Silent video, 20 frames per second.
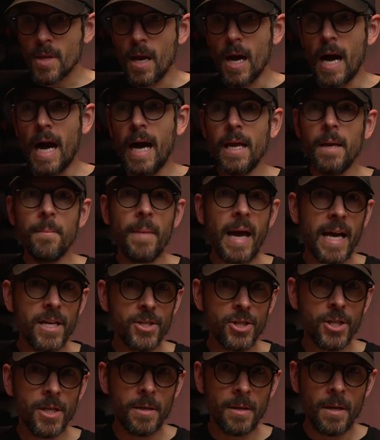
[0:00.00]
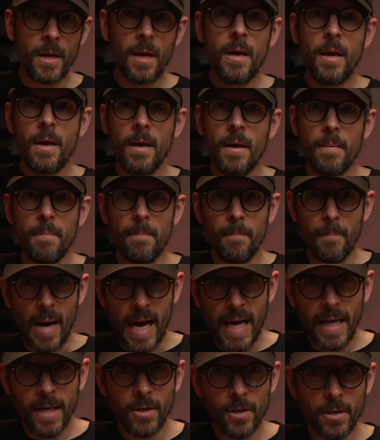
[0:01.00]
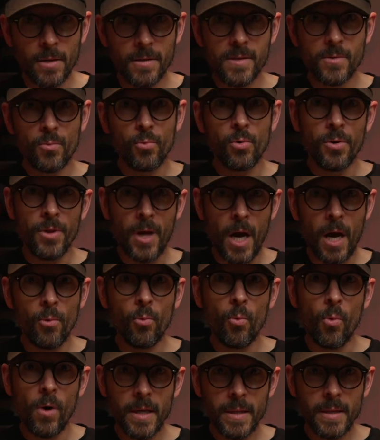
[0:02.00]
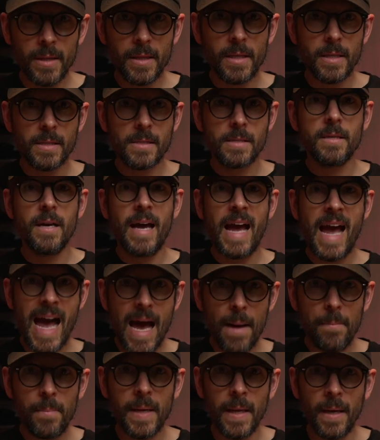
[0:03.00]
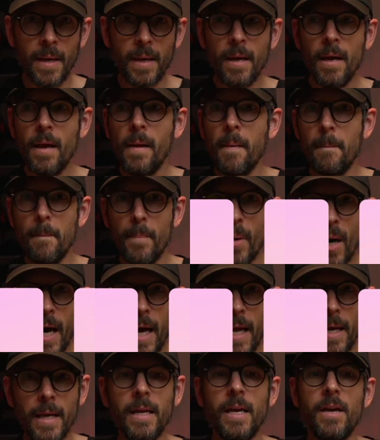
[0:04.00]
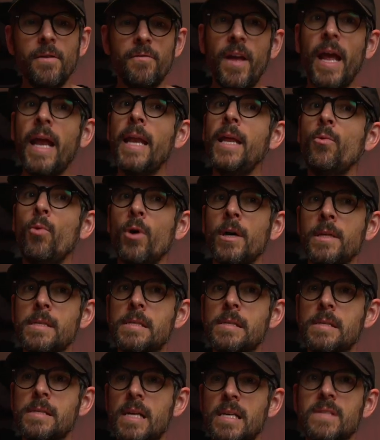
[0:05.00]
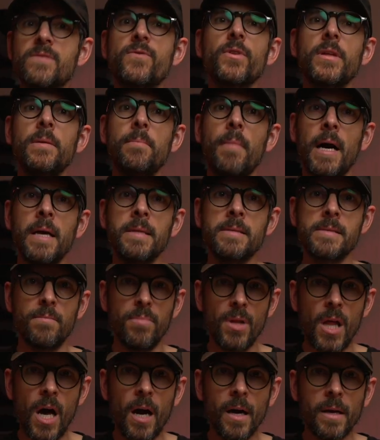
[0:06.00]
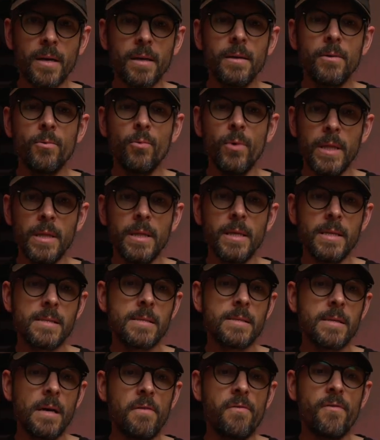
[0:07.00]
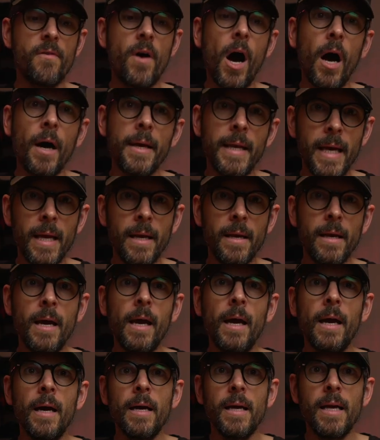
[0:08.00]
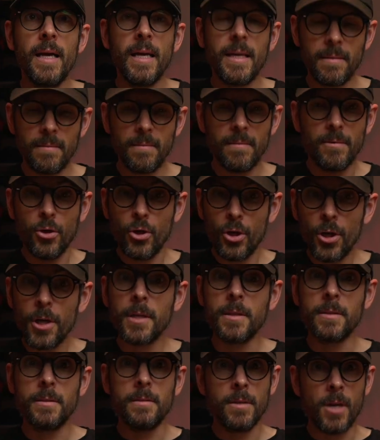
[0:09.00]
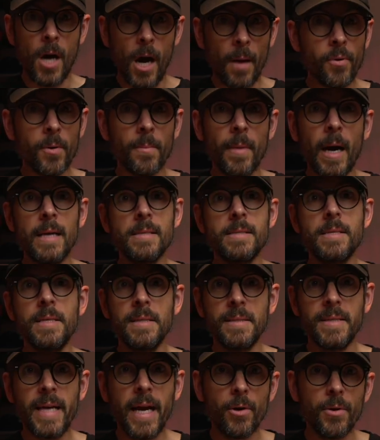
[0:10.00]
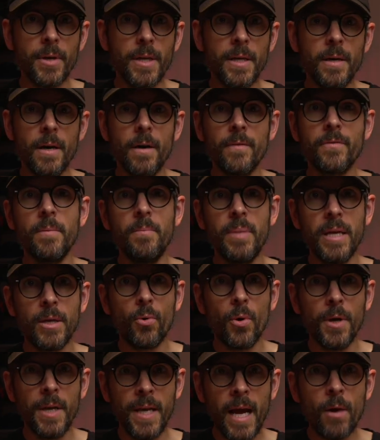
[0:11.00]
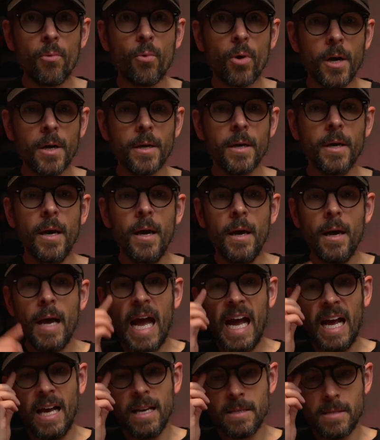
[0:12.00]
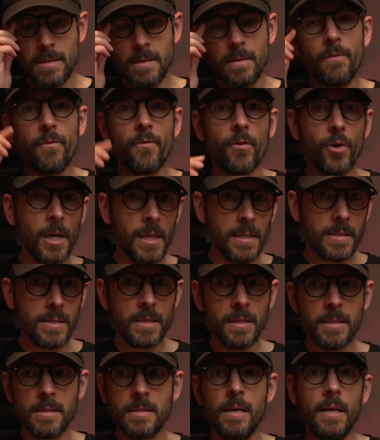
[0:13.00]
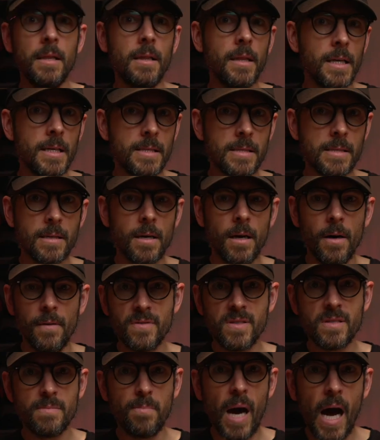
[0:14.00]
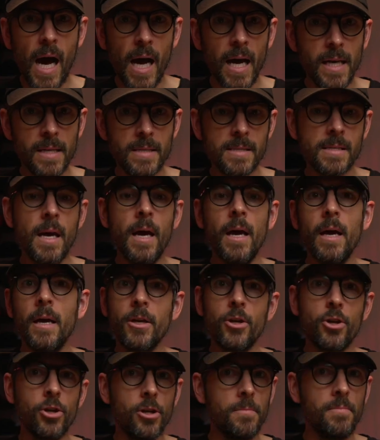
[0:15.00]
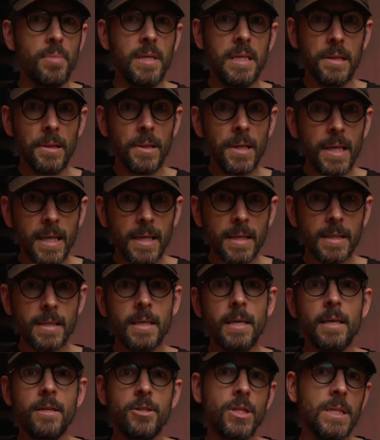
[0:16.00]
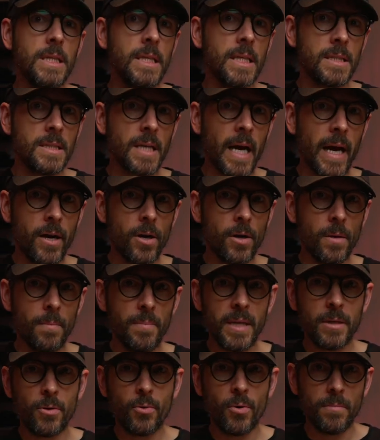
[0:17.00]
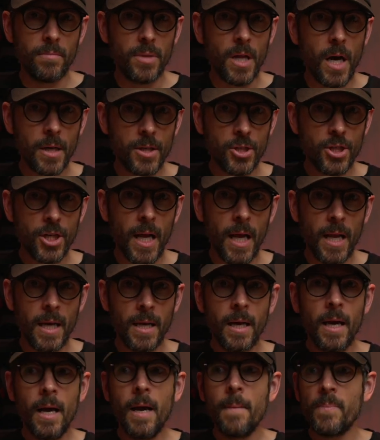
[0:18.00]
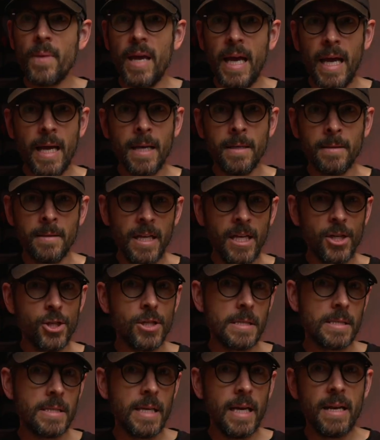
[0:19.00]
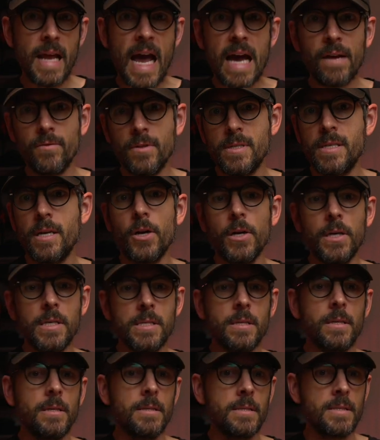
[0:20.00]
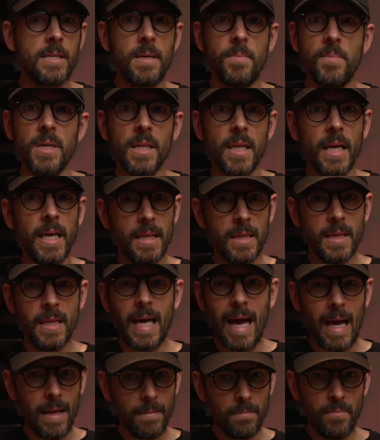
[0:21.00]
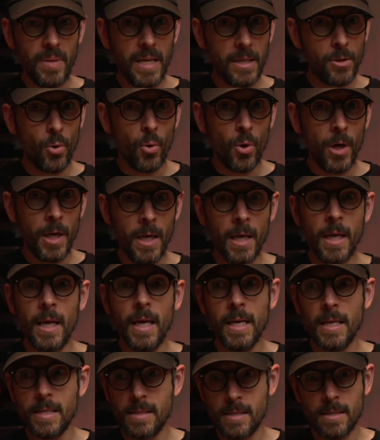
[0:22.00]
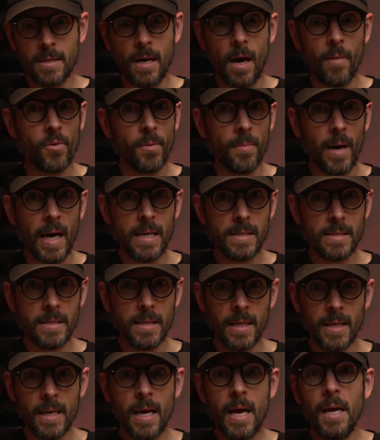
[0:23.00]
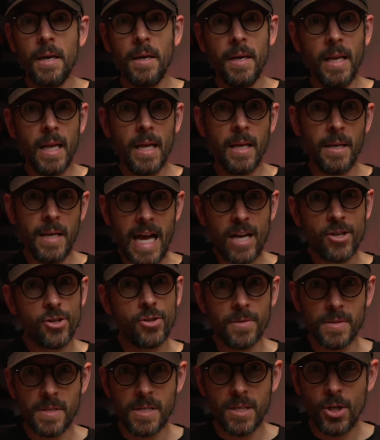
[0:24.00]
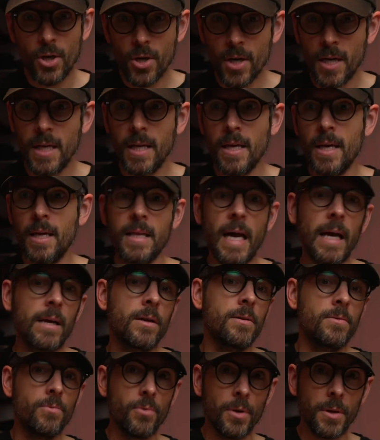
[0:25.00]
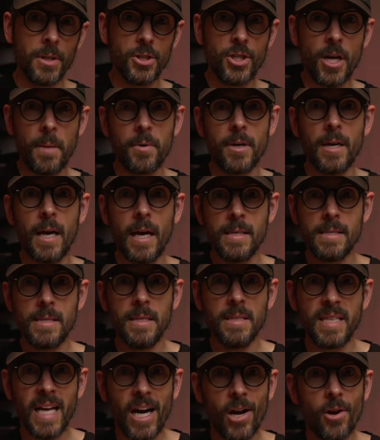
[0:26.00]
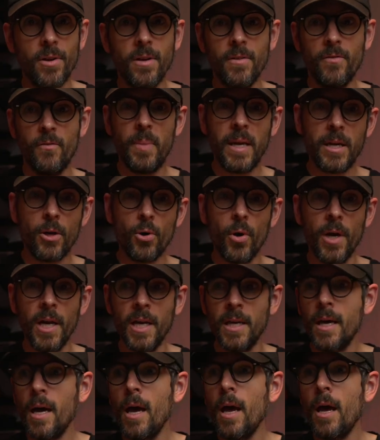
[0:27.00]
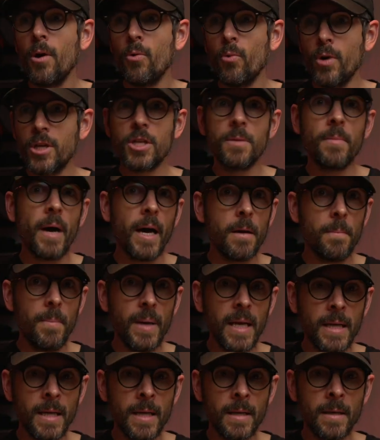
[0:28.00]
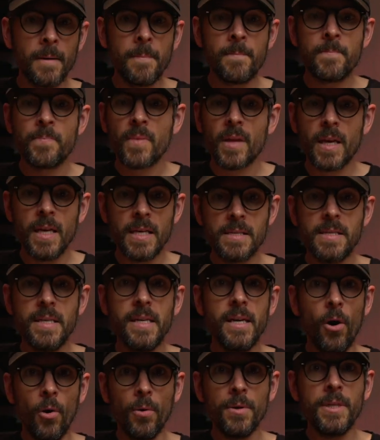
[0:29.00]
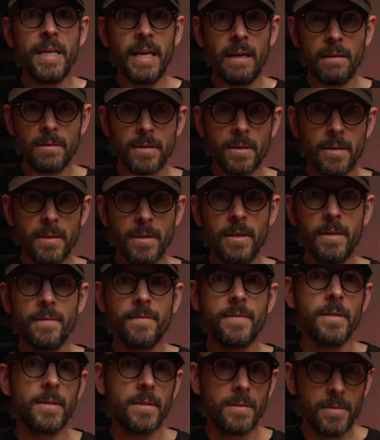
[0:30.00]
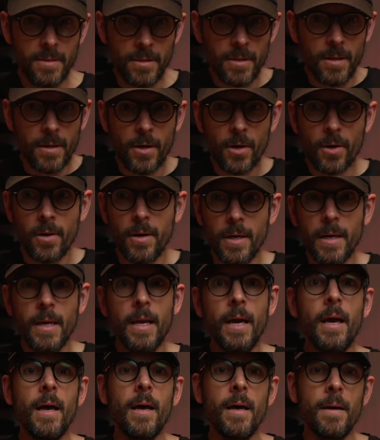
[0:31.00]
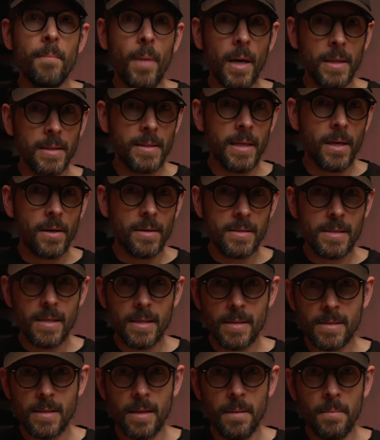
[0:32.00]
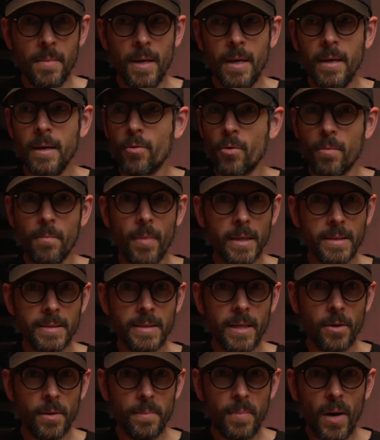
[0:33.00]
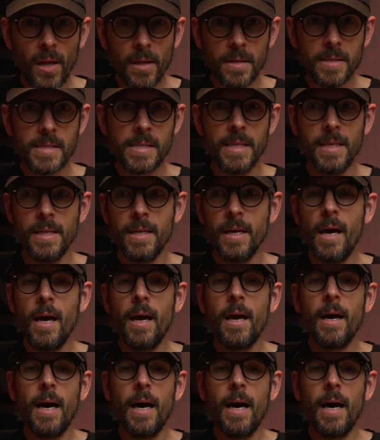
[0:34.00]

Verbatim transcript: I imagine miners will not want this to happen. But if anyone successfully mines a block with this stuff on it, it could compromise the integrity of the Bitcoin network, as, for instance, a list of spies could be leaked to the entire Bitcoin blockchain, and nation state adversaries could stipulate that Bitcoin is compromising national security, and that could really jeopardize the integrity of Bitcoin, which, in my opinion, is the only alternative to, to the current monetary system or monetary policy.